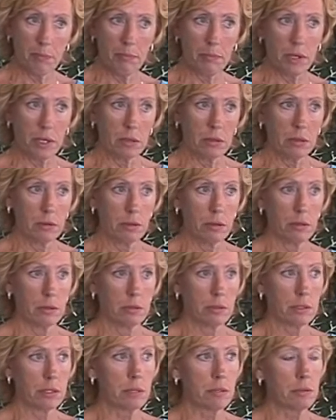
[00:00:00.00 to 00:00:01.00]

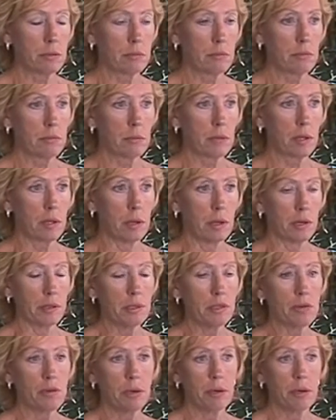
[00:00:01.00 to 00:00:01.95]
because clients who